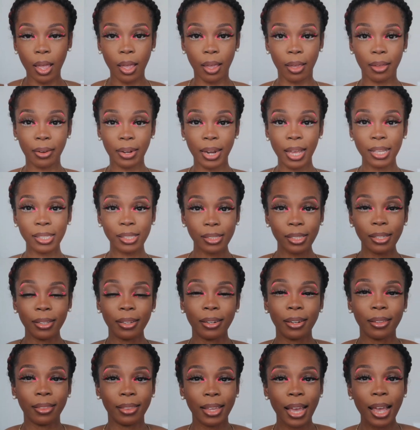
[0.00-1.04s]
And that's
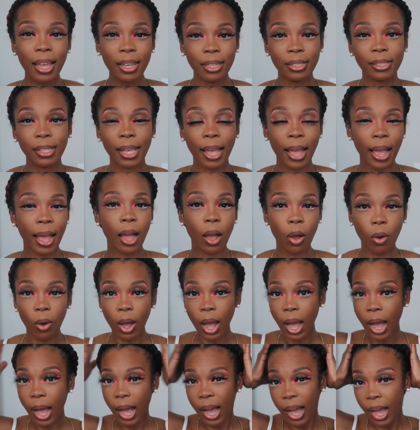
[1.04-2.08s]
it. That is
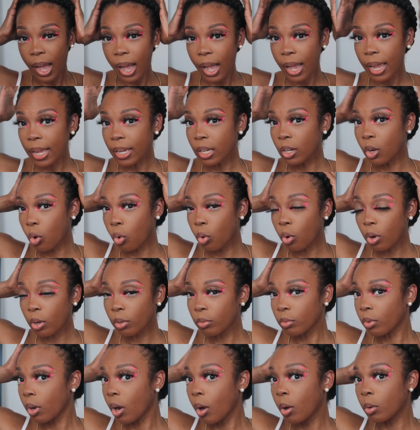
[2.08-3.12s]
how I
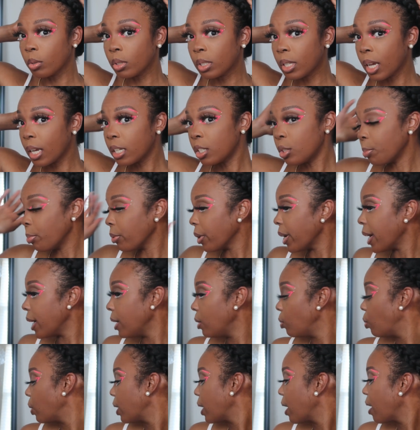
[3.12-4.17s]
cornrow, Dutch
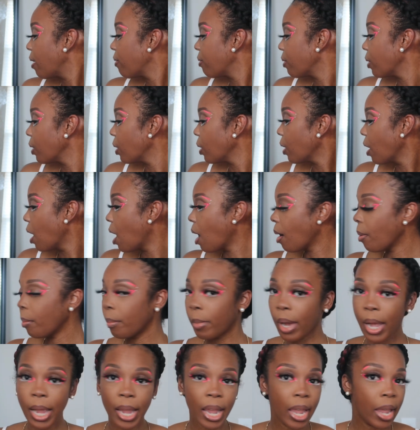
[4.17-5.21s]
braid, whatever,
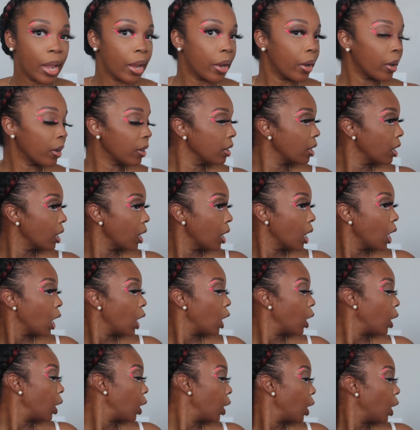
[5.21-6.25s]
my hair.
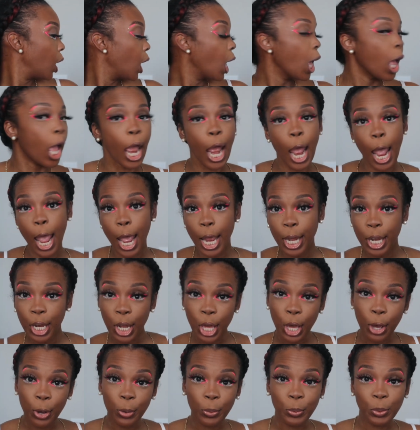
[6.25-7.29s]
And
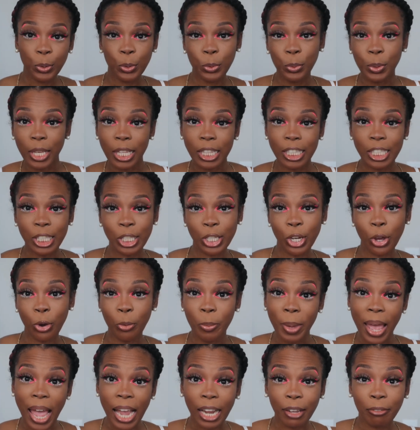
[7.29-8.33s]
now you get snow
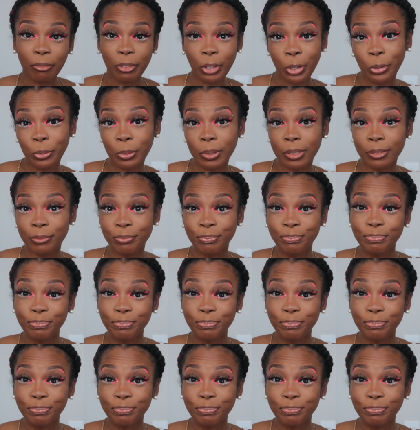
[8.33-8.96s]
back view.